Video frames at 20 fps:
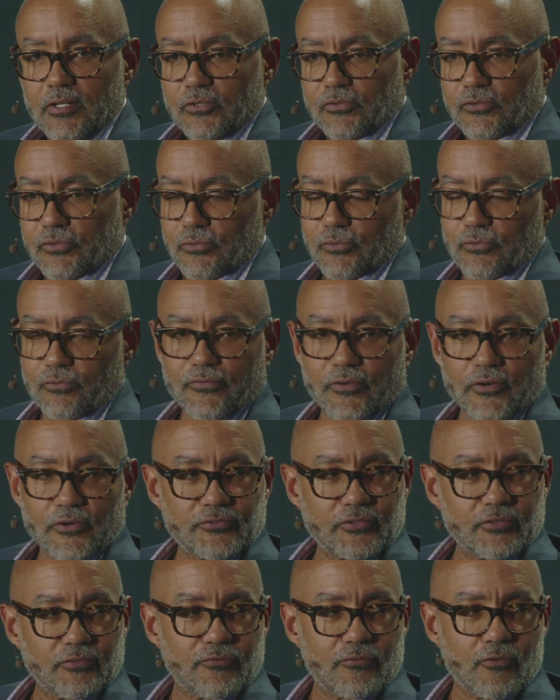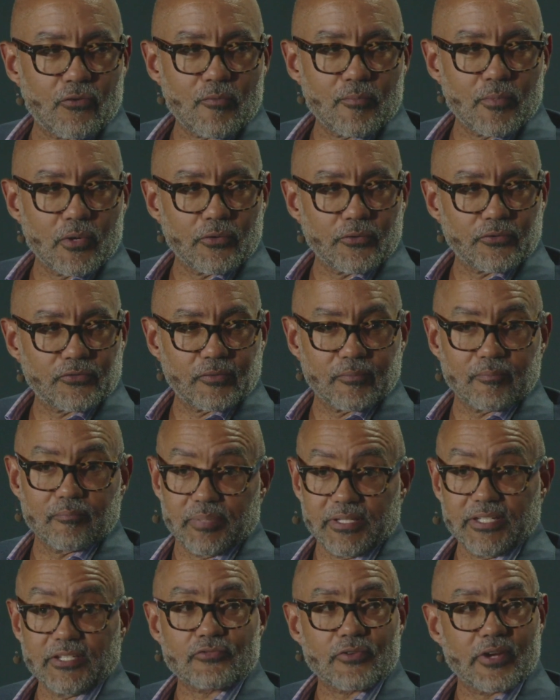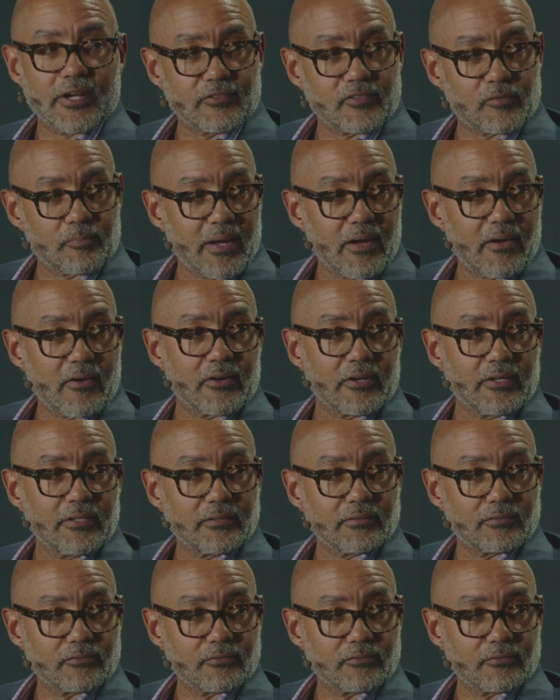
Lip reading: to first and foremost be transparent,